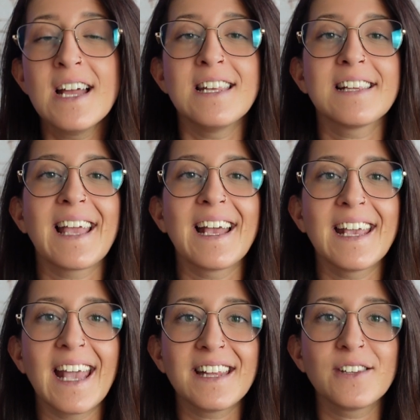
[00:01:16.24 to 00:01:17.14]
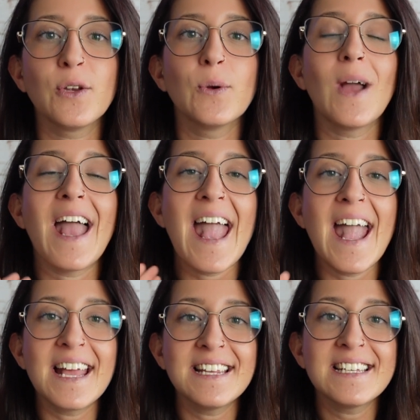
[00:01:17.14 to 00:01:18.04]
that can get you
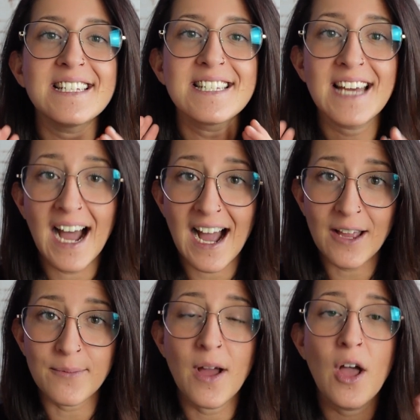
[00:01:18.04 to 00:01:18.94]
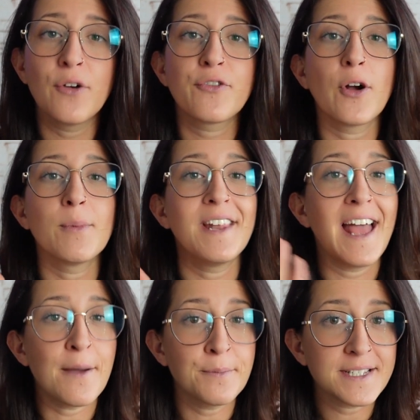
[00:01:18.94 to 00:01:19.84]
any time from an
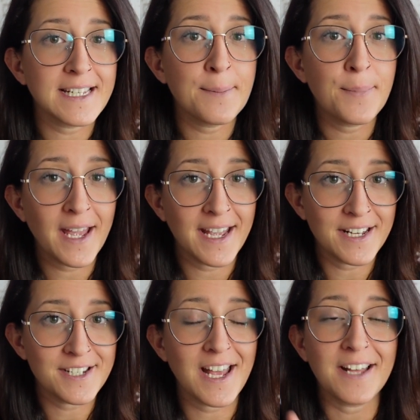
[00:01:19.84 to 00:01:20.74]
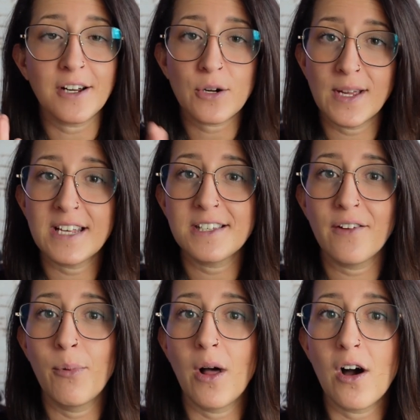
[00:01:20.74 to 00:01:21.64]
empty page and a
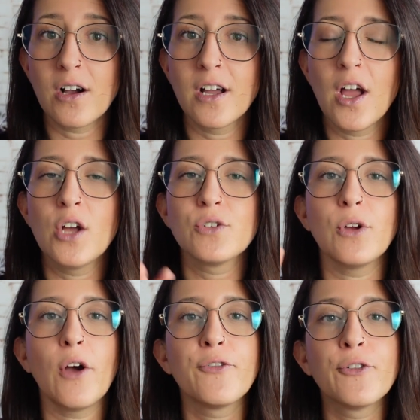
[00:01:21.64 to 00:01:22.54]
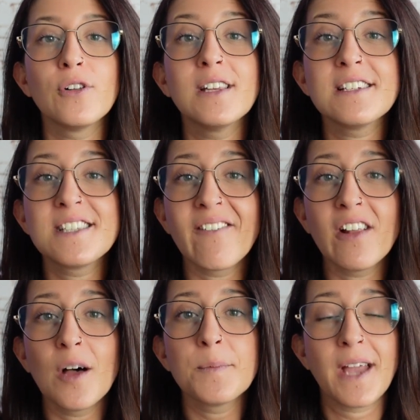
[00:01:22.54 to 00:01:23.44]
creative block to a fully
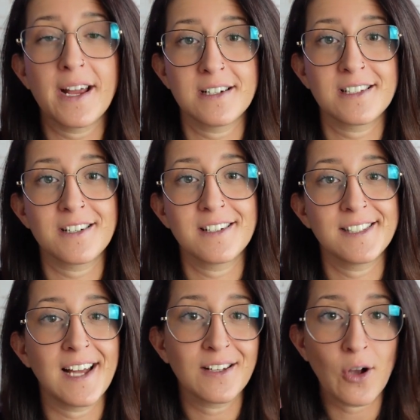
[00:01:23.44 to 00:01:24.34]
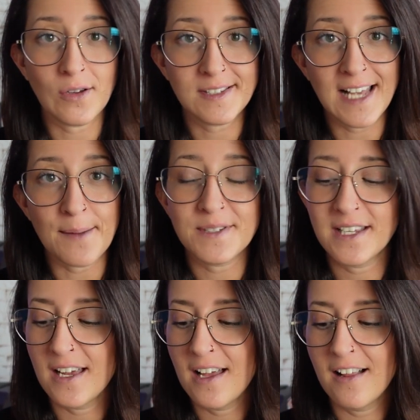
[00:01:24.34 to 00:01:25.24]
developed character design concept
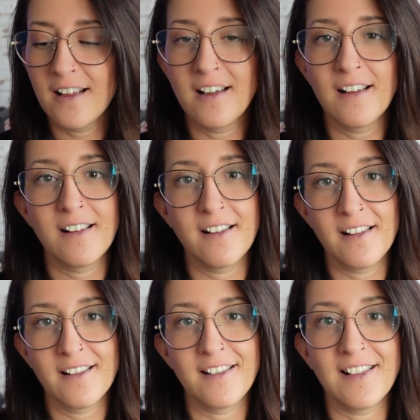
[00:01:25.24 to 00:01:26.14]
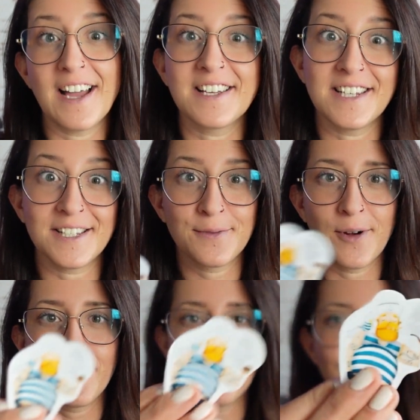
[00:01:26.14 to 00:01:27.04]
like this one.